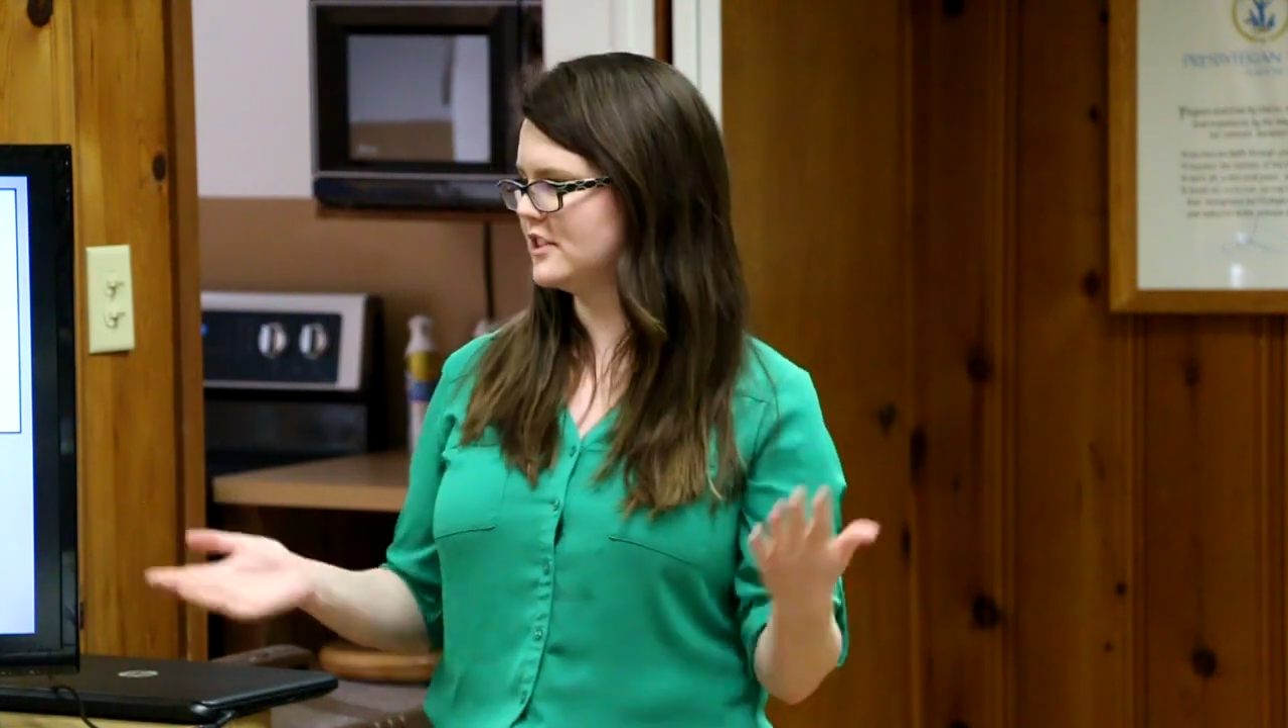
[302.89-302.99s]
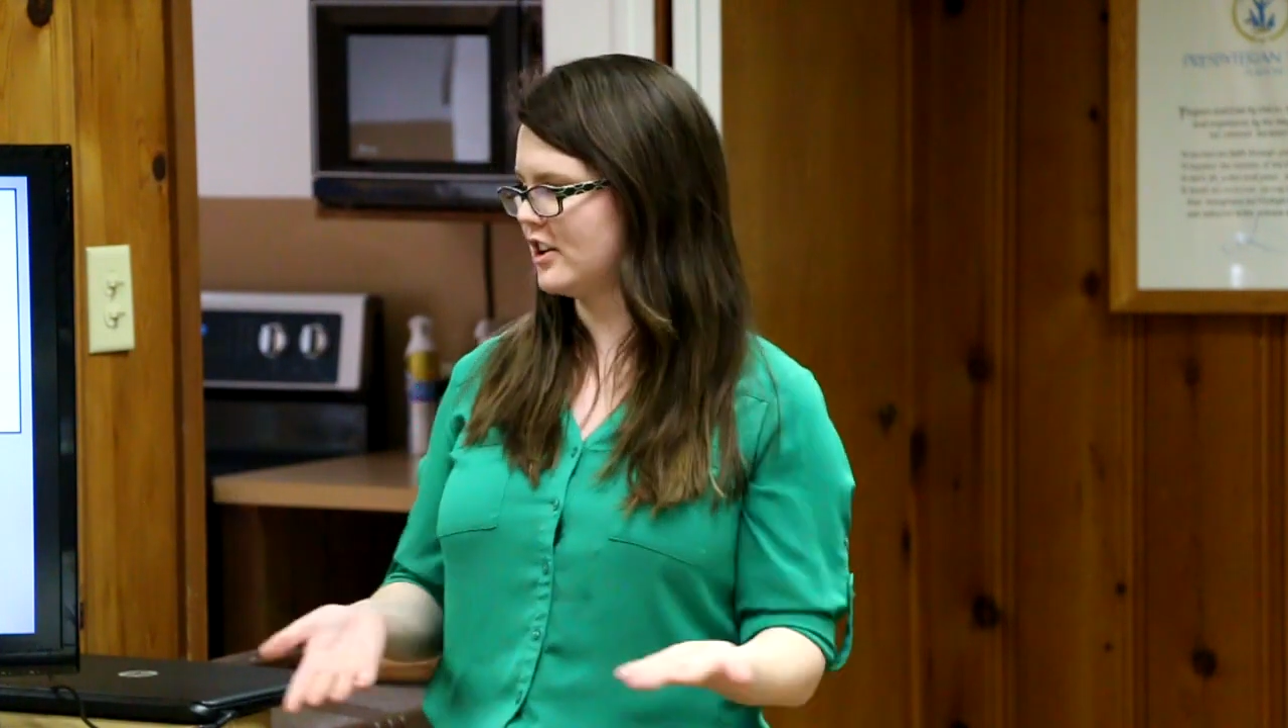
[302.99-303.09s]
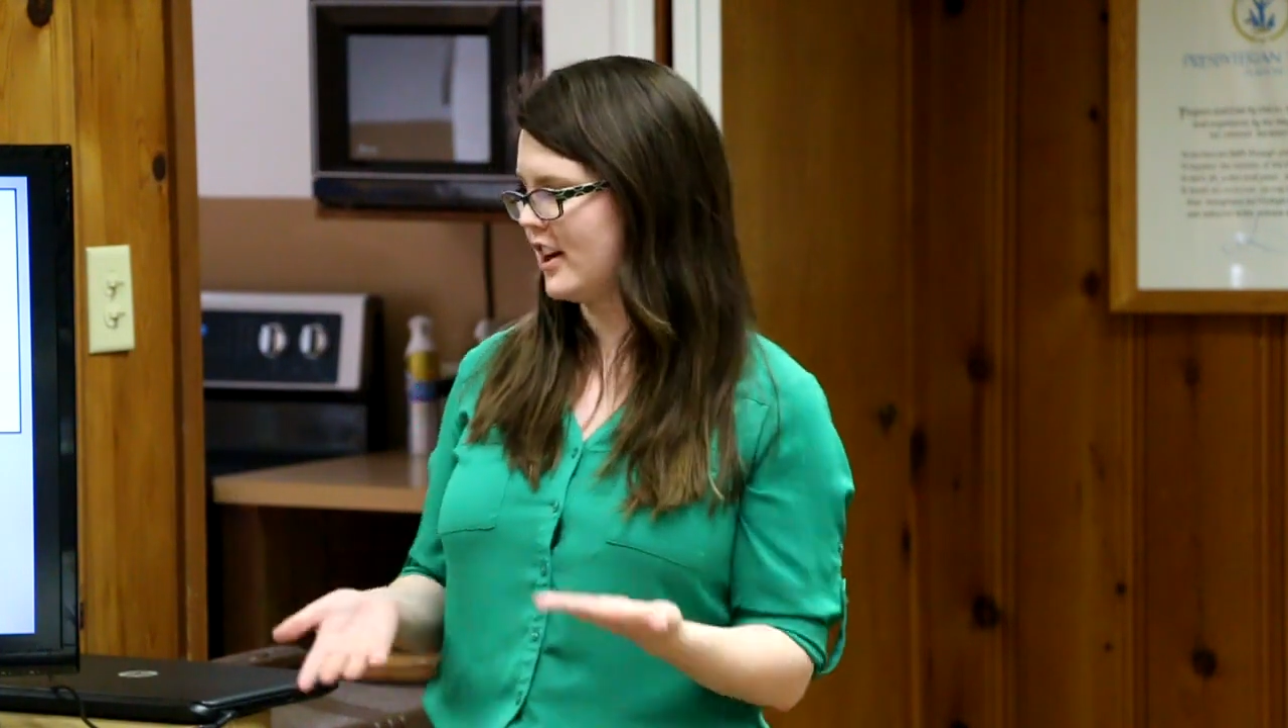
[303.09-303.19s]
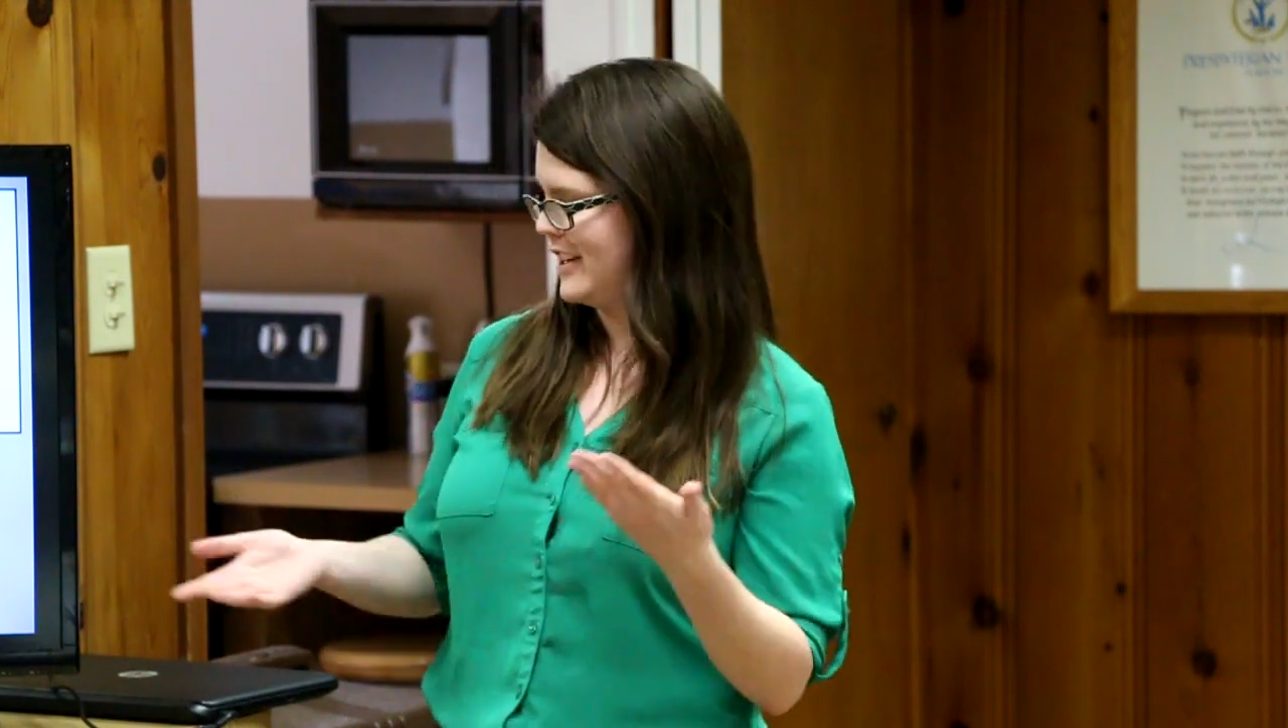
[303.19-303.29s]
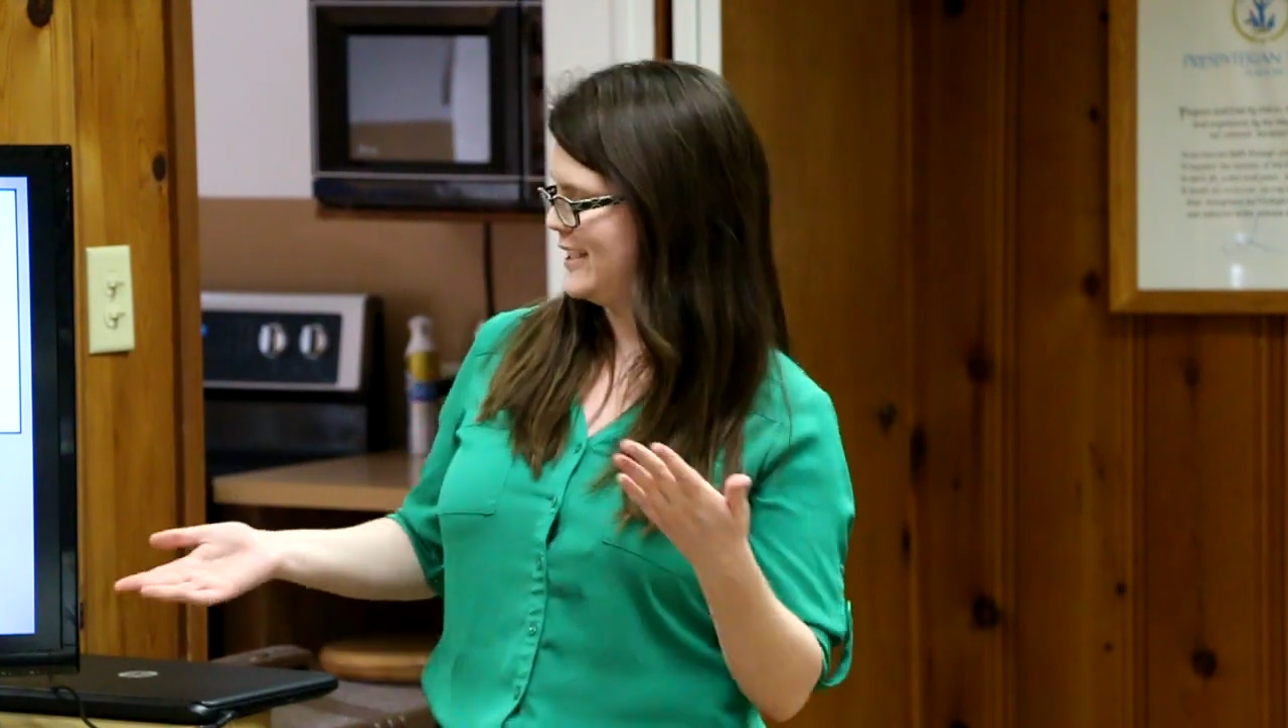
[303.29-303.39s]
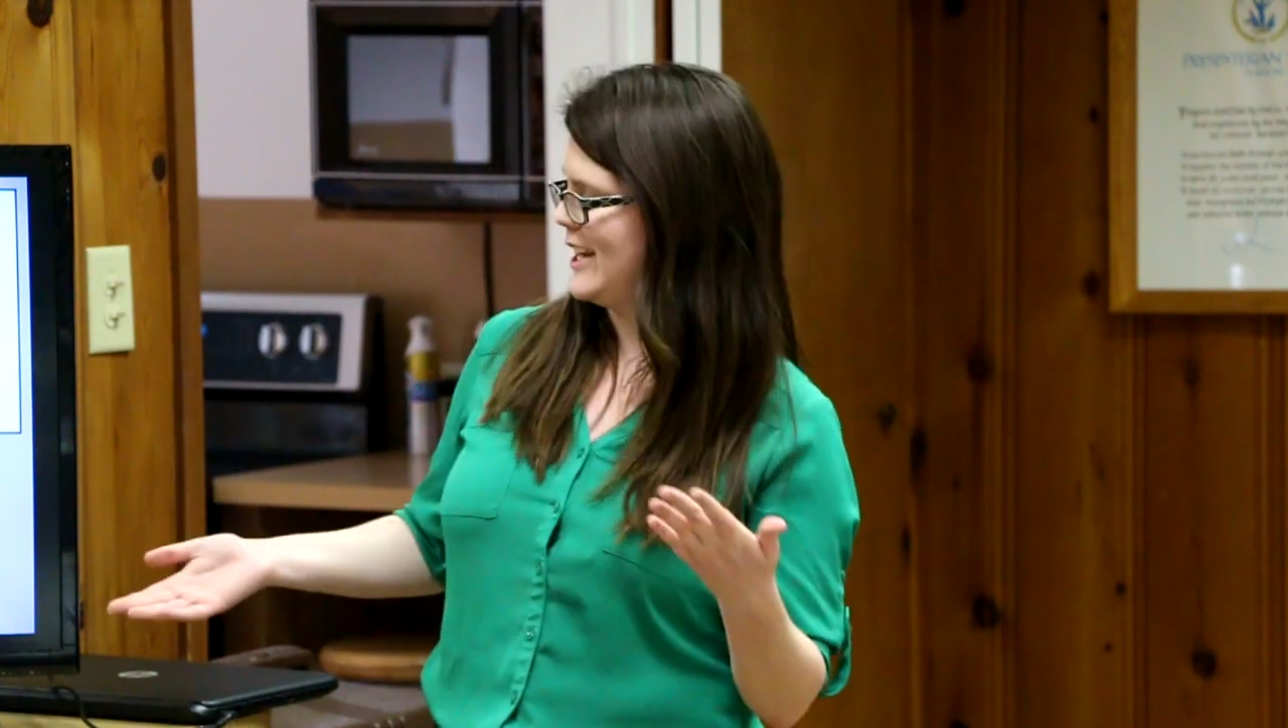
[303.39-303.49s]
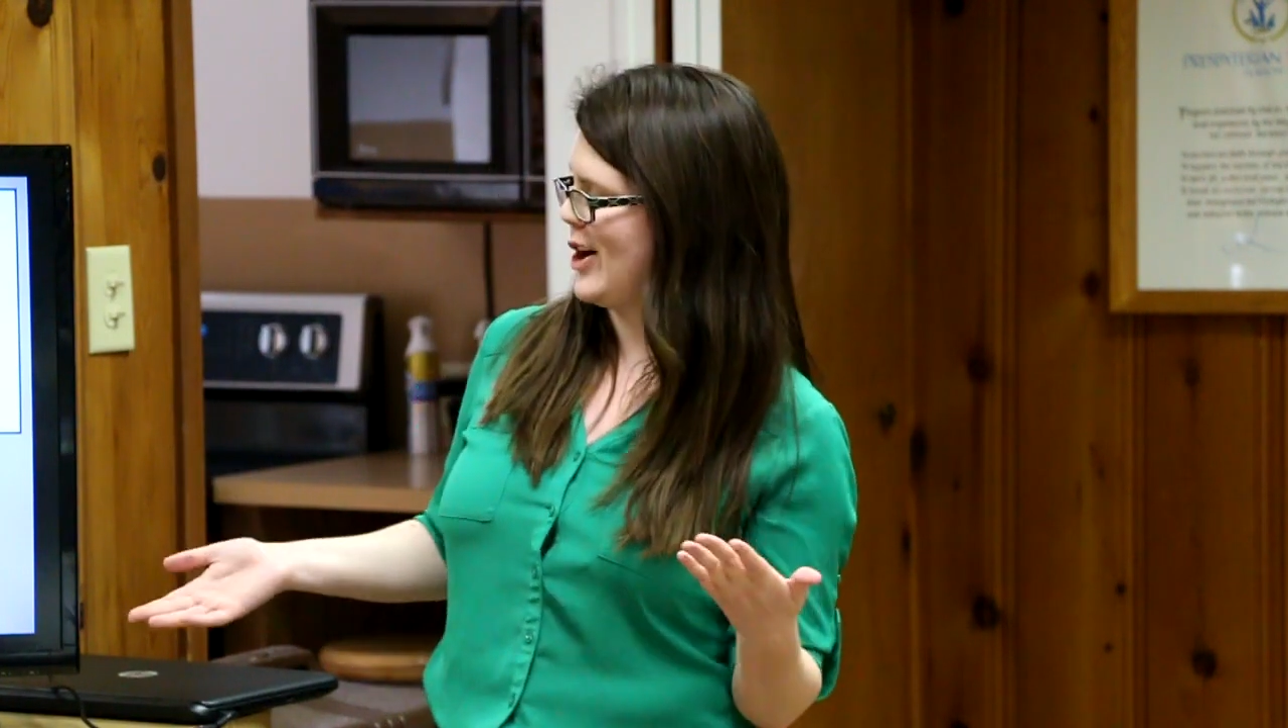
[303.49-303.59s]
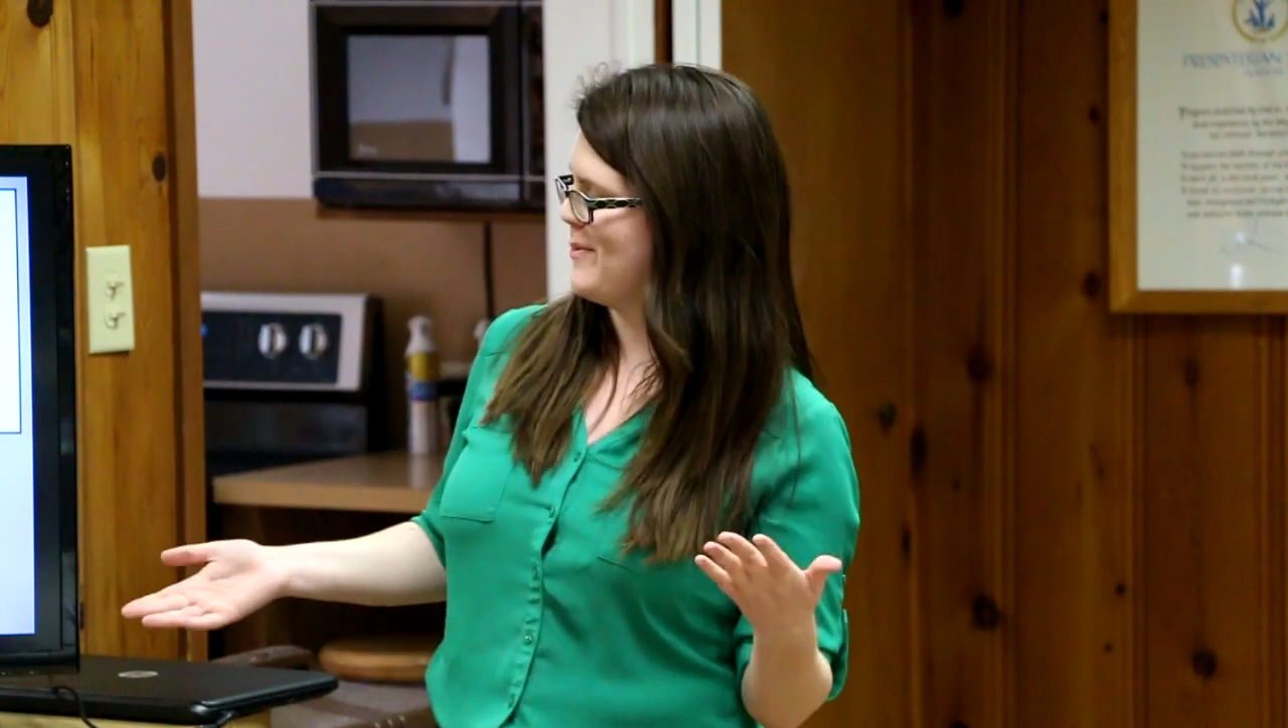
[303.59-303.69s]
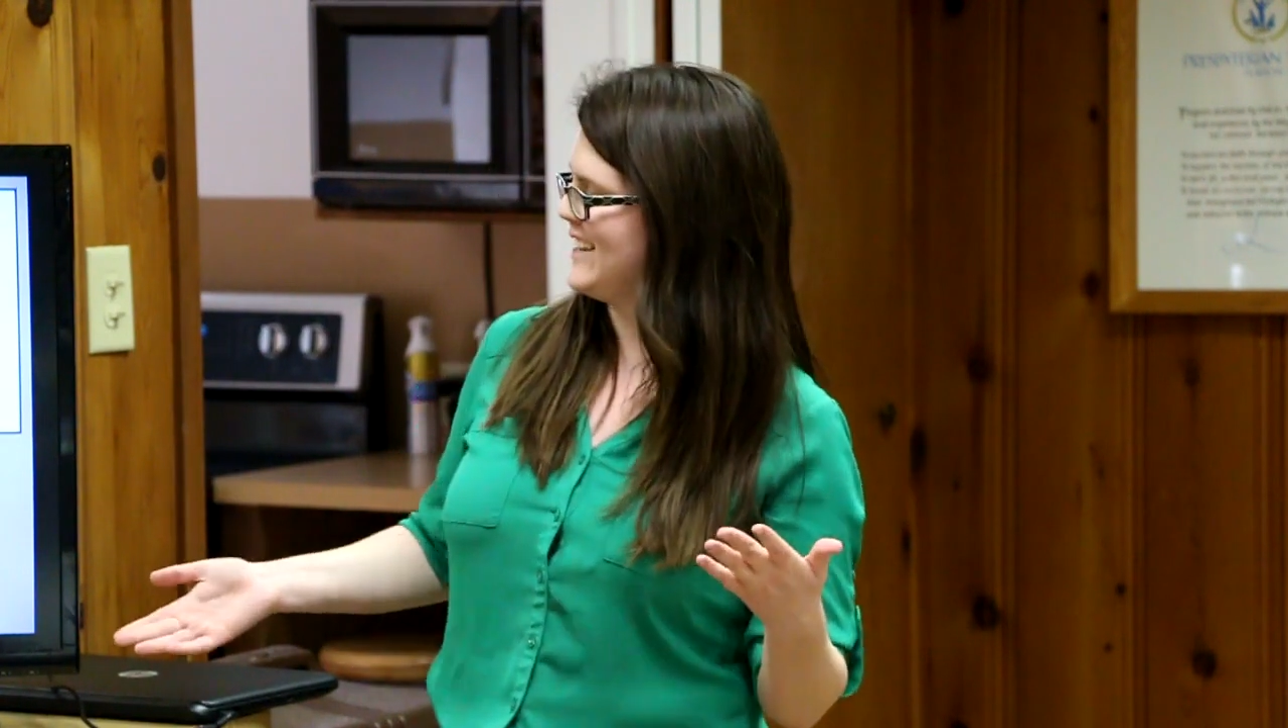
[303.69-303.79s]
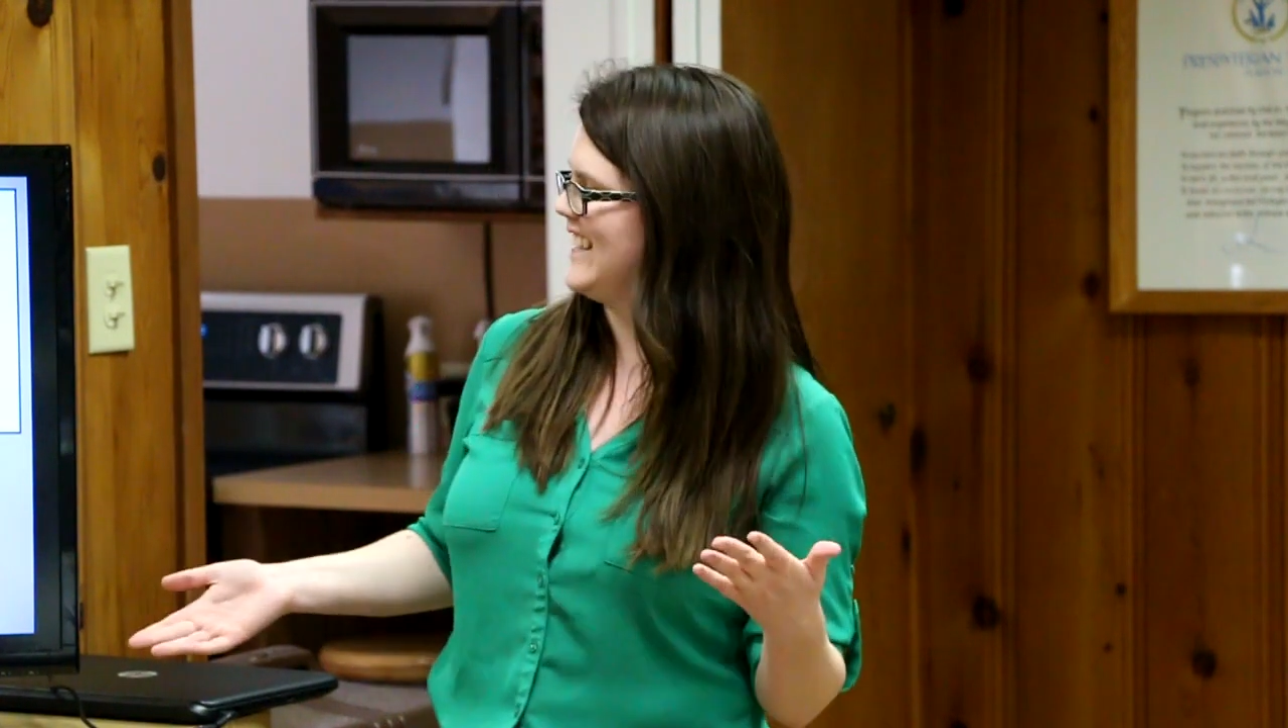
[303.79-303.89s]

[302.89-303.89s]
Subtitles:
Sorry I didn't take all my